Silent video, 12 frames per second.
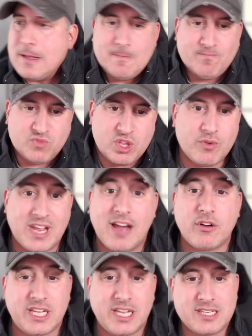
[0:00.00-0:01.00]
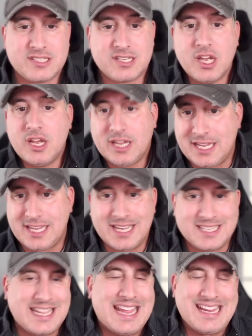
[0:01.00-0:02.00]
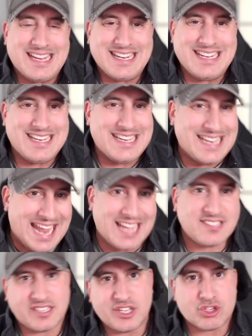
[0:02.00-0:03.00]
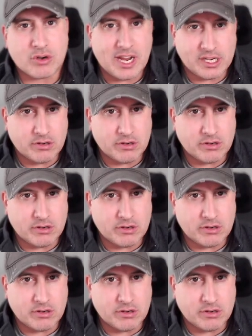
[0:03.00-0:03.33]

The reality is he is a nasty striker.